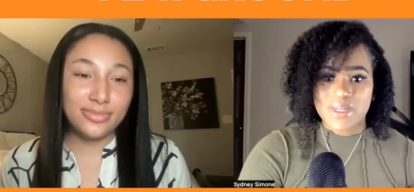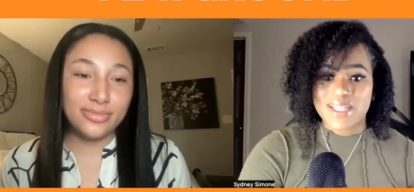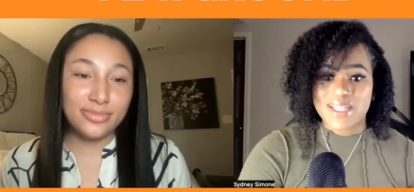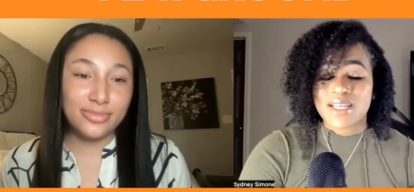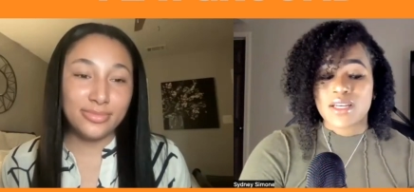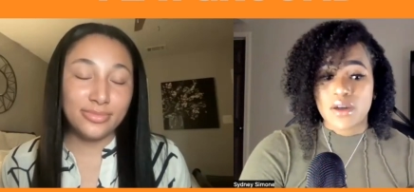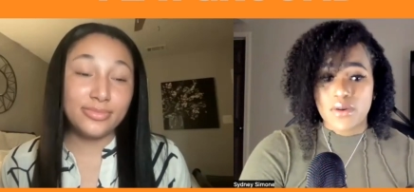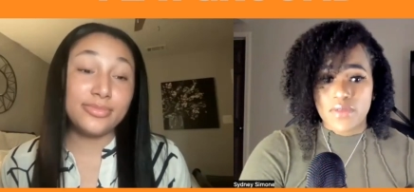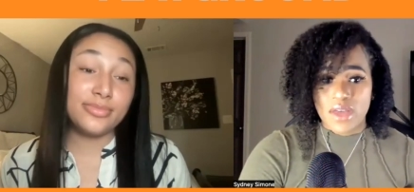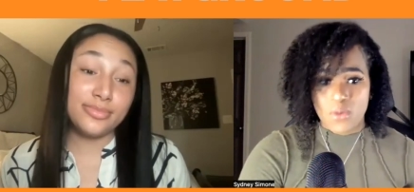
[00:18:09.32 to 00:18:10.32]
Speaker 1: but it didn't
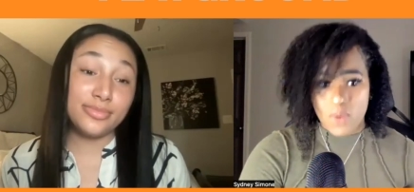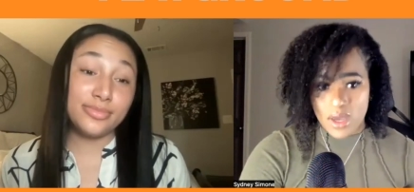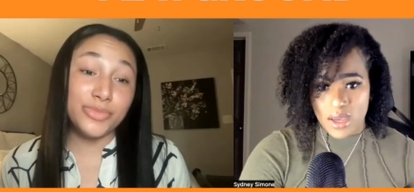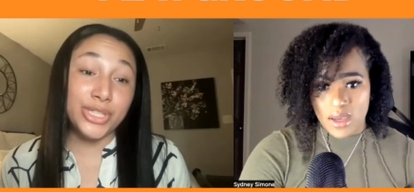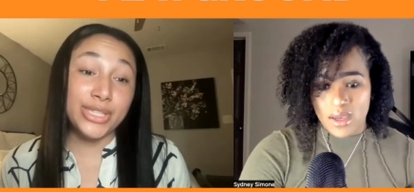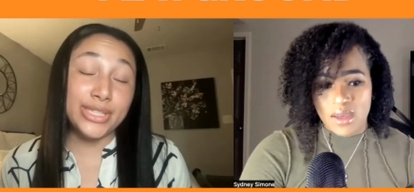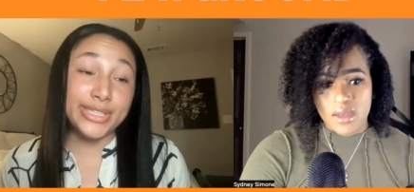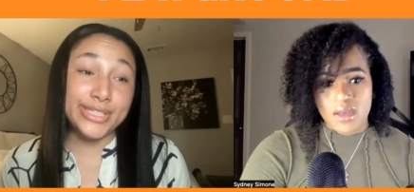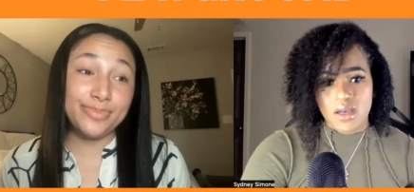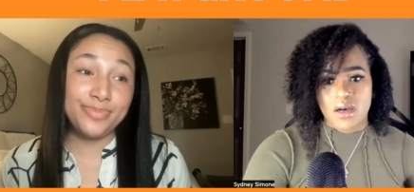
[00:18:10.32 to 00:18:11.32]
go that way.
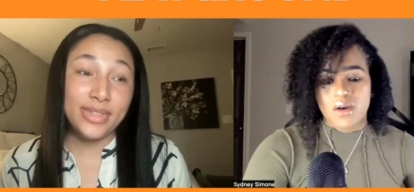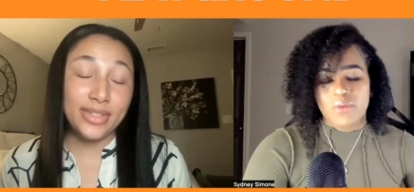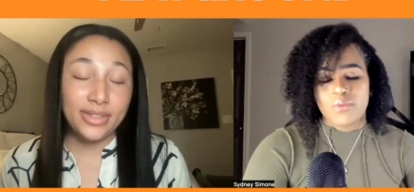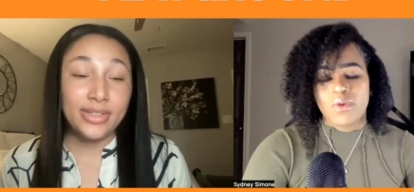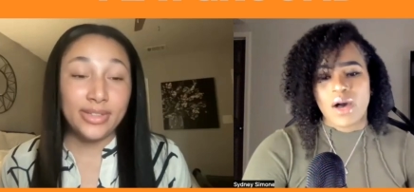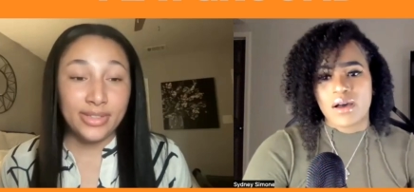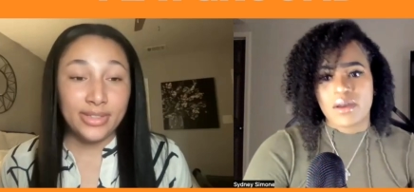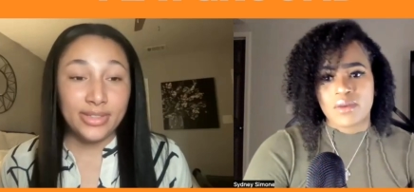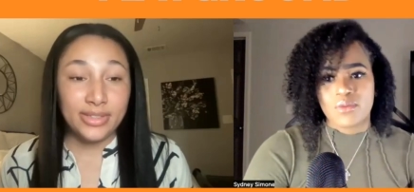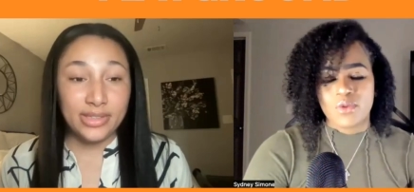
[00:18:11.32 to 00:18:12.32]
How
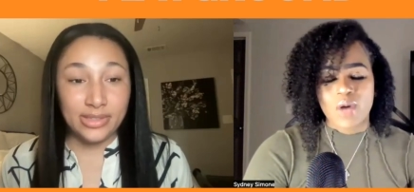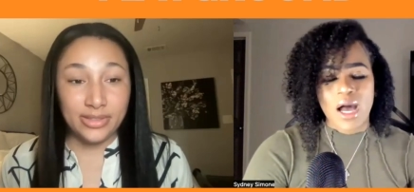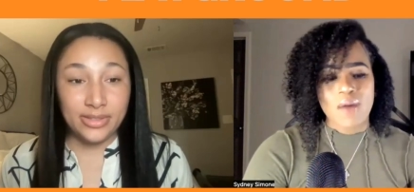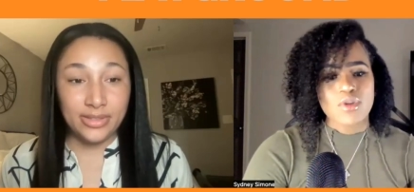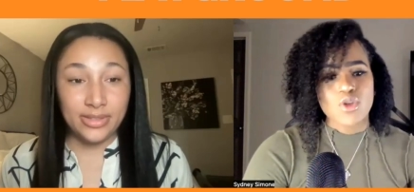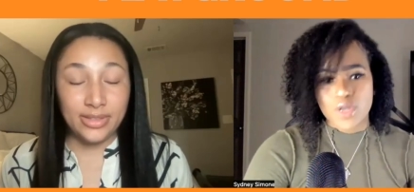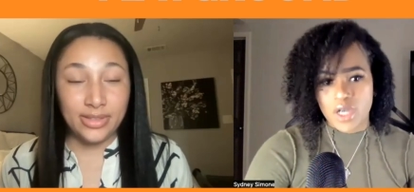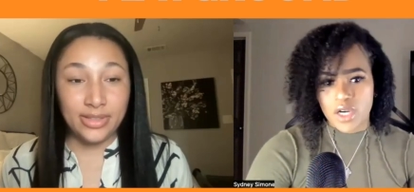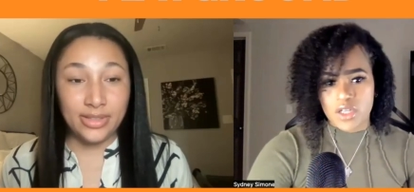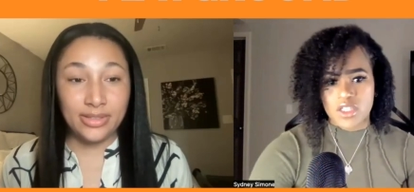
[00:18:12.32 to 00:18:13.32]
would you
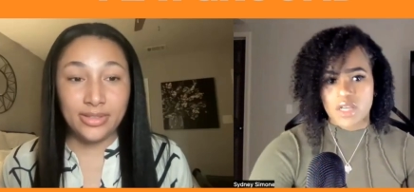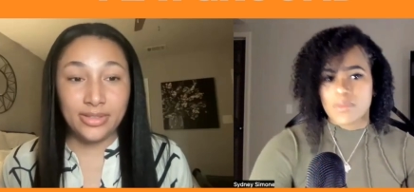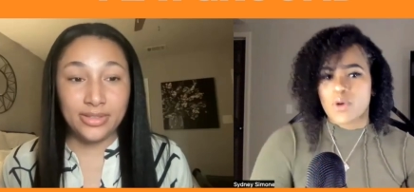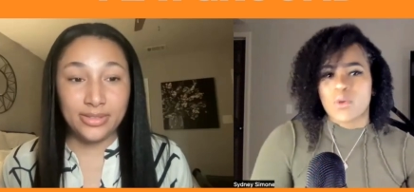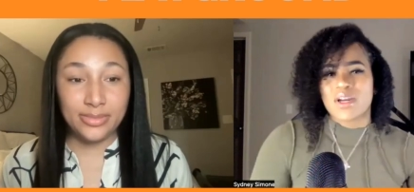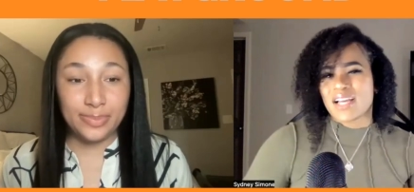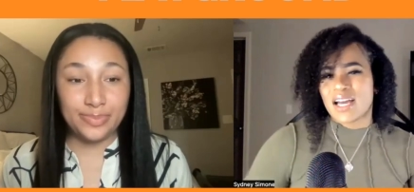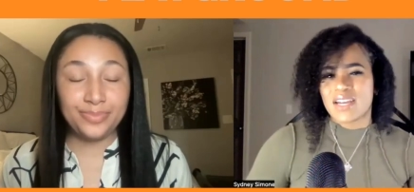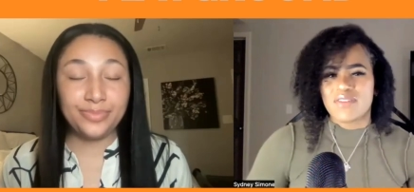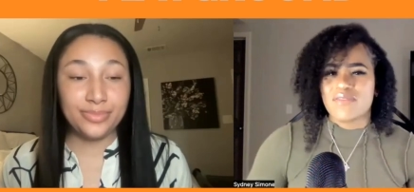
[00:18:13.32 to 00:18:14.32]
encourage them, or what
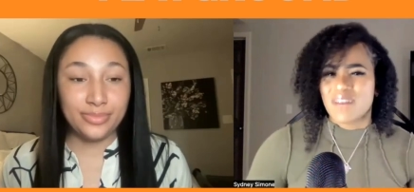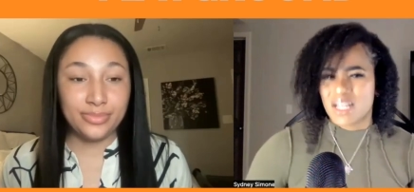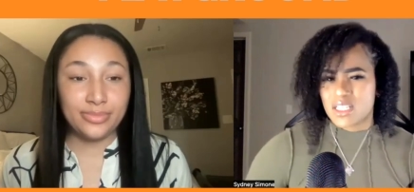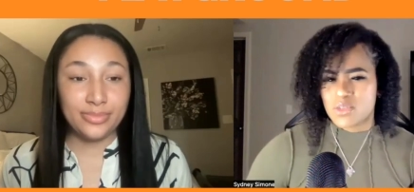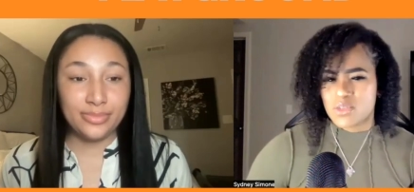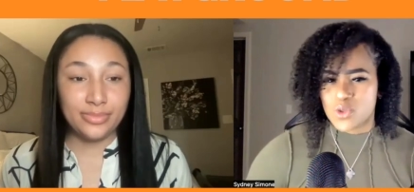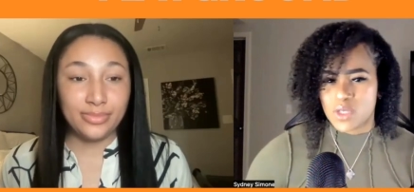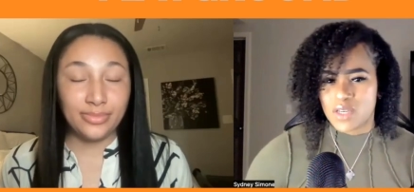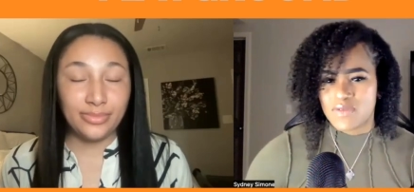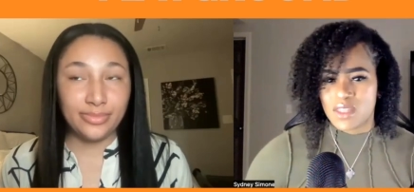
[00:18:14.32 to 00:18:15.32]
kind of advice would you
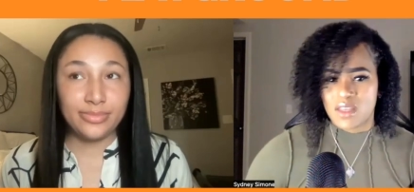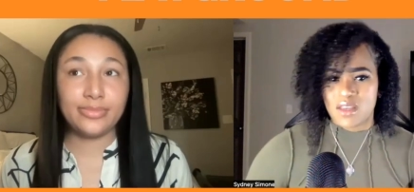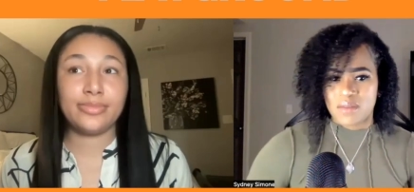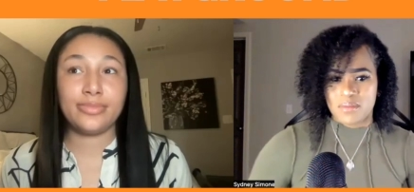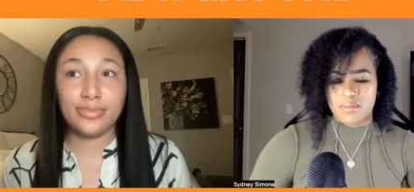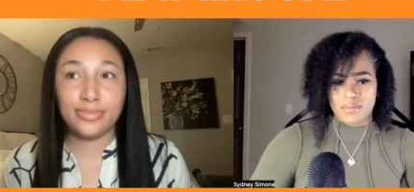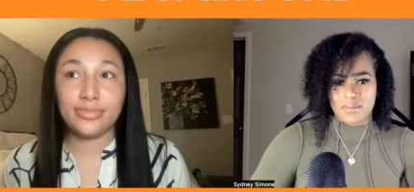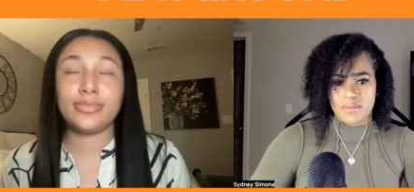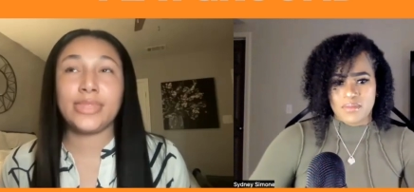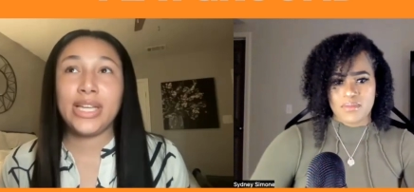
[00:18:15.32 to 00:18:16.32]
Speaker 2: give to
Speaker 1: them?
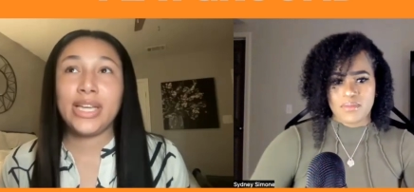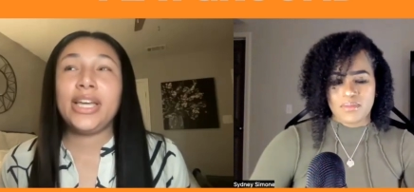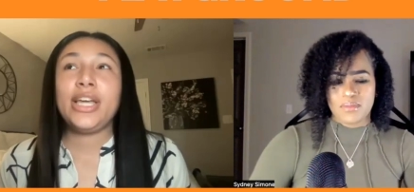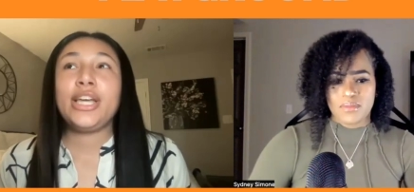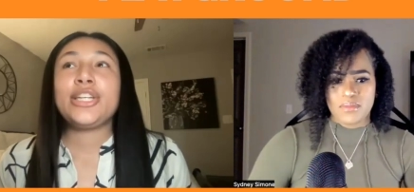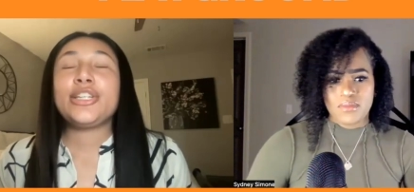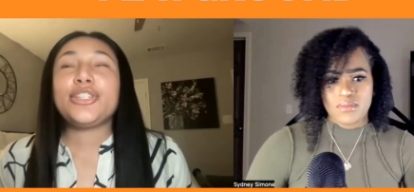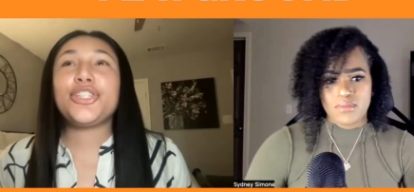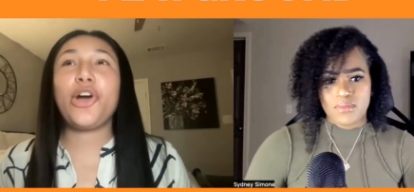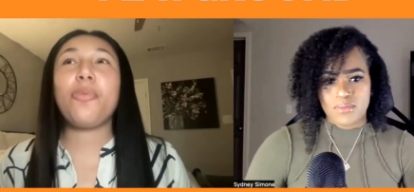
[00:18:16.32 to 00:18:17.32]

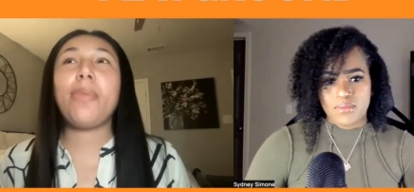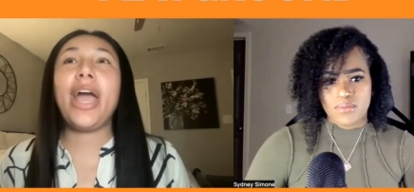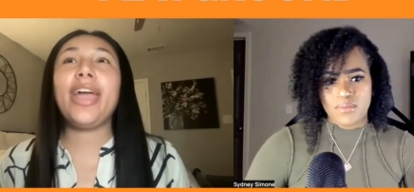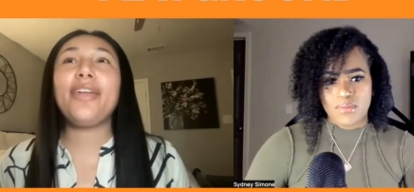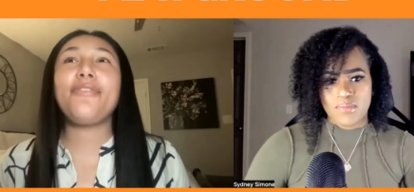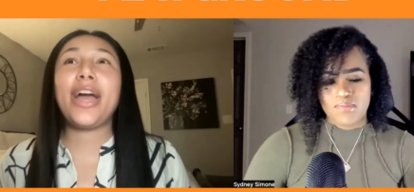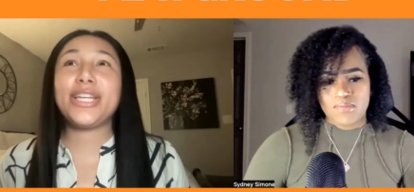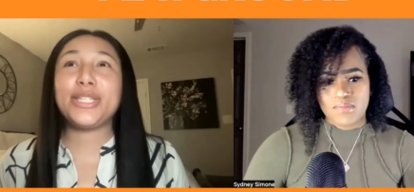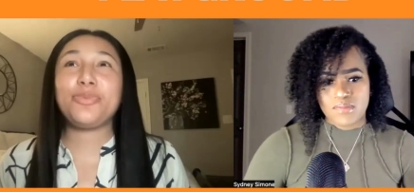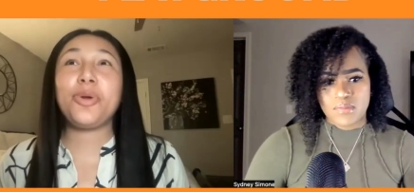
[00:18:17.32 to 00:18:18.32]
Speaker 2: So my
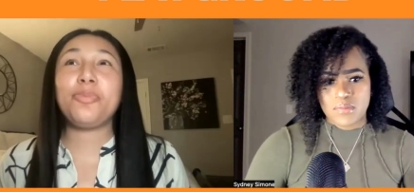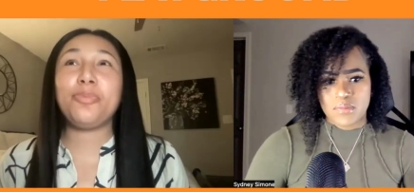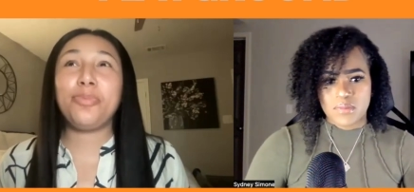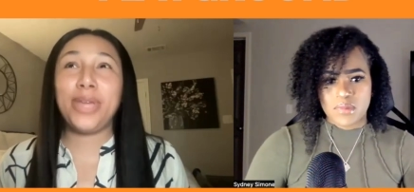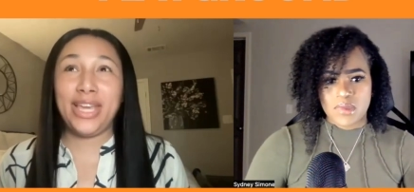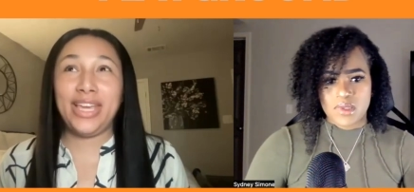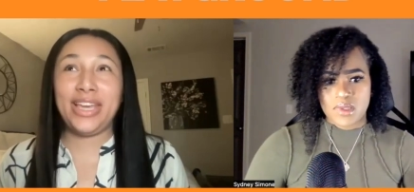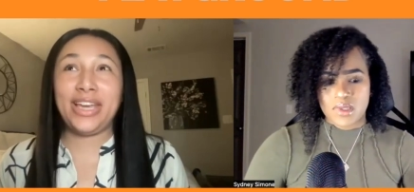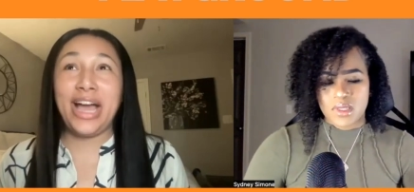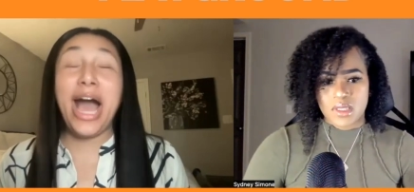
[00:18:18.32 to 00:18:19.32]
advice would
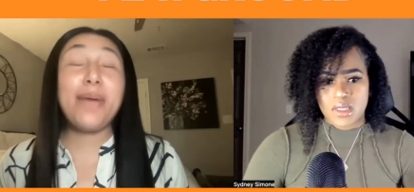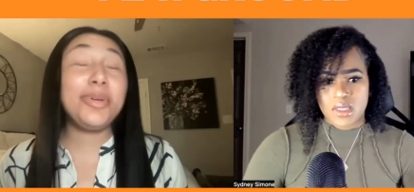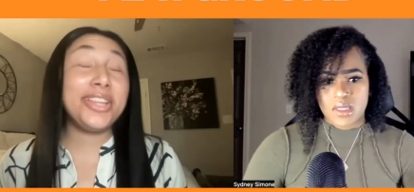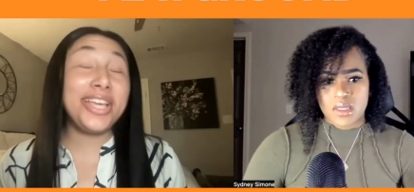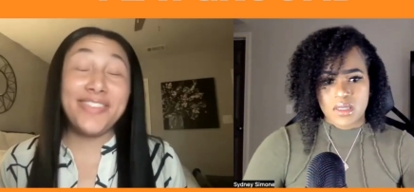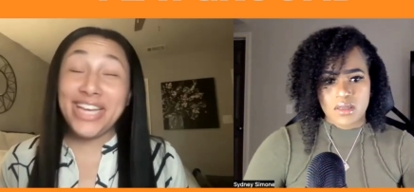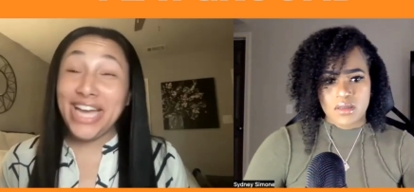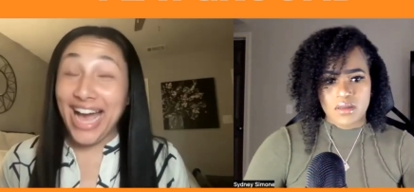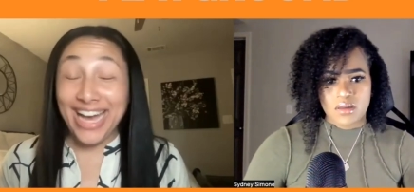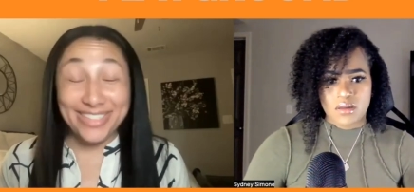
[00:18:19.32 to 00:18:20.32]
be, I believe in
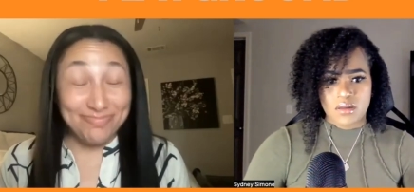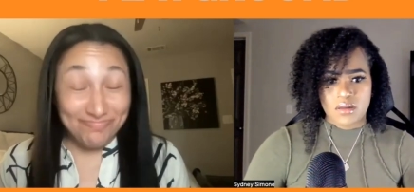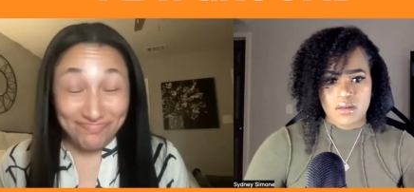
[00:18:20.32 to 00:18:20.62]
God.